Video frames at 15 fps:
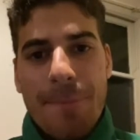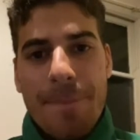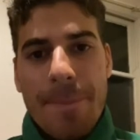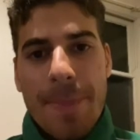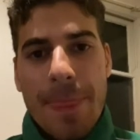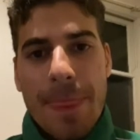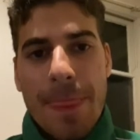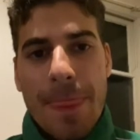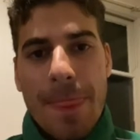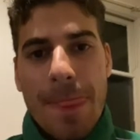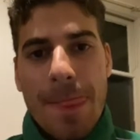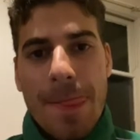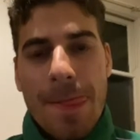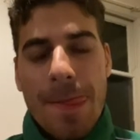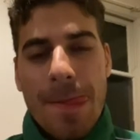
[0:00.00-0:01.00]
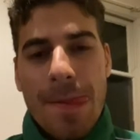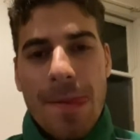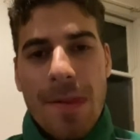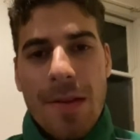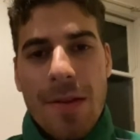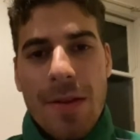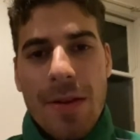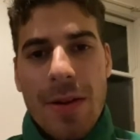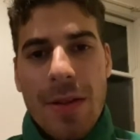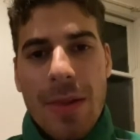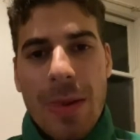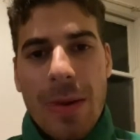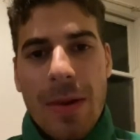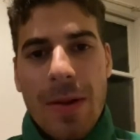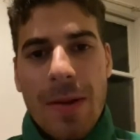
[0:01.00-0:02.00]

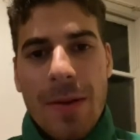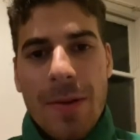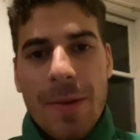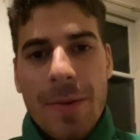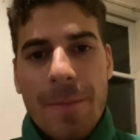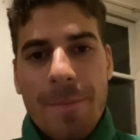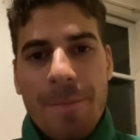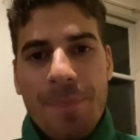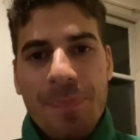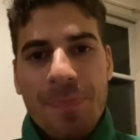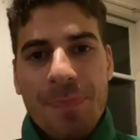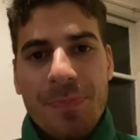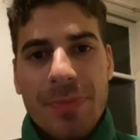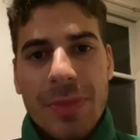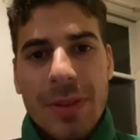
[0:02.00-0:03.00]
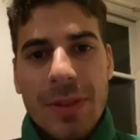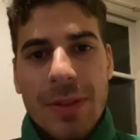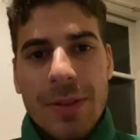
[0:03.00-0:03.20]
(not speaking)